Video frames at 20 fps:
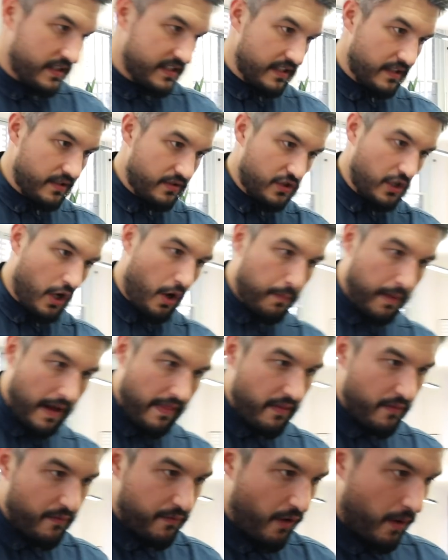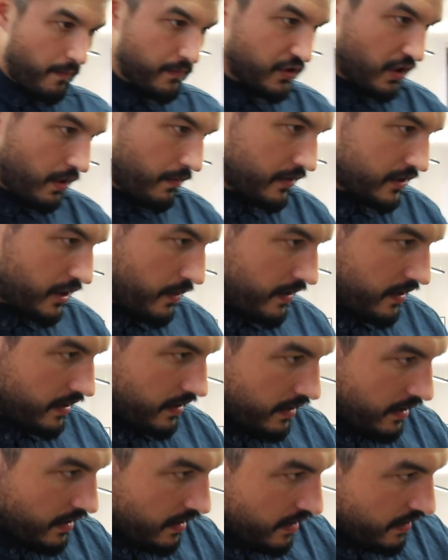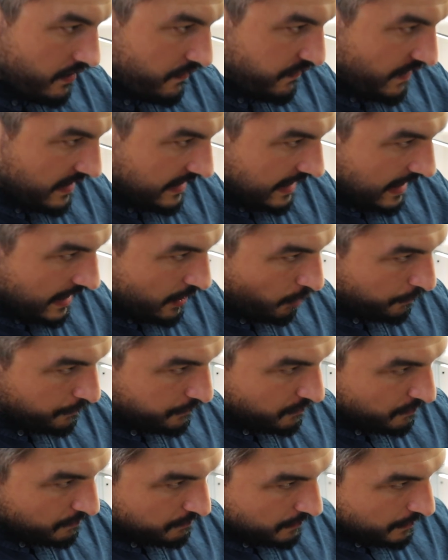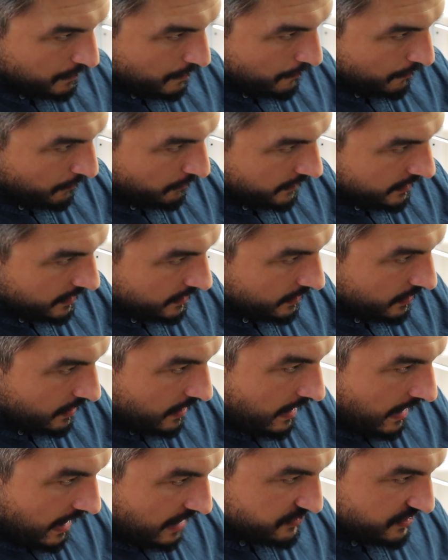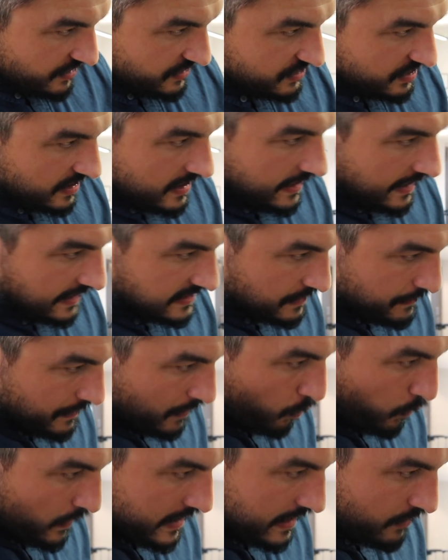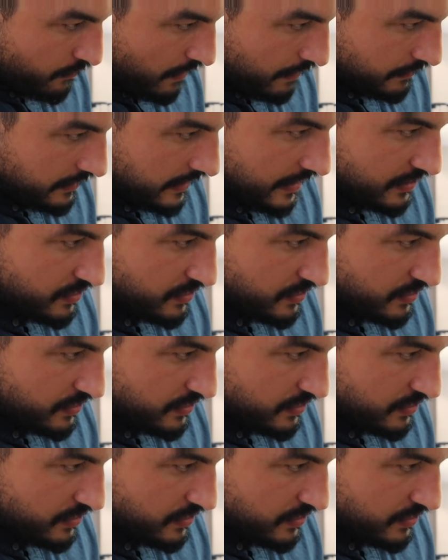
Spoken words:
it to start blending from. So I'm going to do it fairly high up, maybe about there. As you can see, it gets a bit weak around here,